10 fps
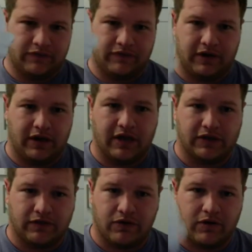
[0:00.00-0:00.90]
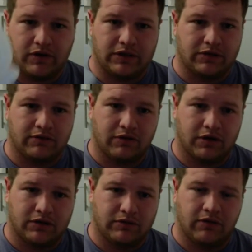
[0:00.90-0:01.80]
If a kid asks for a horse, this one
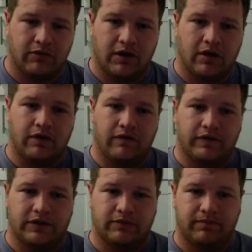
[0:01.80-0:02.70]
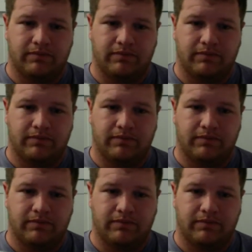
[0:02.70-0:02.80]
works really well. If it's a